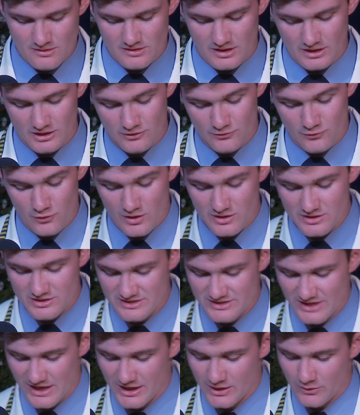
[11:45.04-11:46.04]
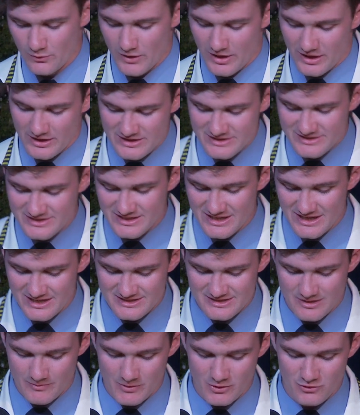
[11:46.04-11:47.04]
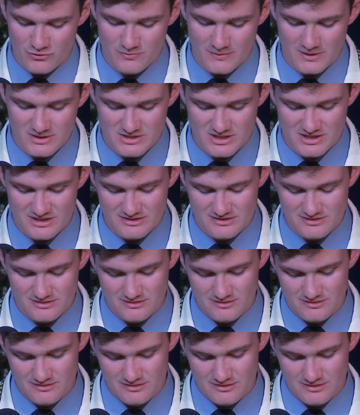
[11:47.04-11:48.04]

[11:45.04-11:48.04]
Thank you for understanding when I need to get something off my chest.